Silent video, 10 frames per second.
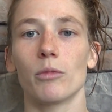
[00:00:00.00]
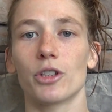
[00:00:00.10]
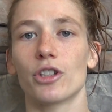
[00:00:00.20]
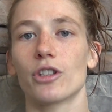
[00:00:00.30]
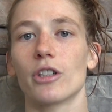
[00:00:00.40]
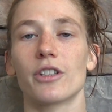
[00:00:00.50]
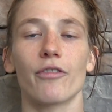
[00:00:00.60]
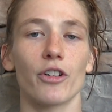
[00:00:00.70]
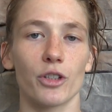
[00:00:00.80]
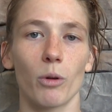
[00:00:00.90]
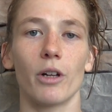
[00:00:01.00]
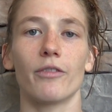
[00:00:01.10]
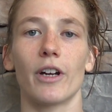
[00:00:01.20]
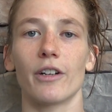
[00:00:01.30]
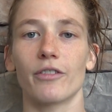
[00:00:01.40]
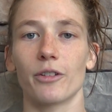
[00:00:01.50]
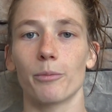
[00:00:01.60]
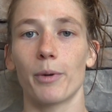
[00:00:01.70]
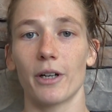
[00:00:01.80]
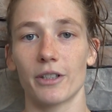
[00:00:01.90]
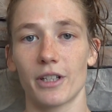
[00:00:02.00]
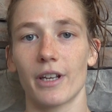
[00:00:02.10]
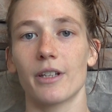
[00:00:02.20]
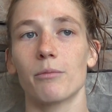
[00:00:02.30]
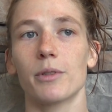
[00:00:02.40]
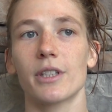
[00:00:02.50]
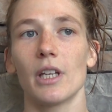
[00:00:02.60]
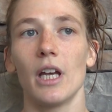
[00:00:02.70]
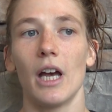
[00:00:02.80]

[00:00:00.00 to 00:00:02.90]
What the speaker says: which is the first qualifier for Paris Games,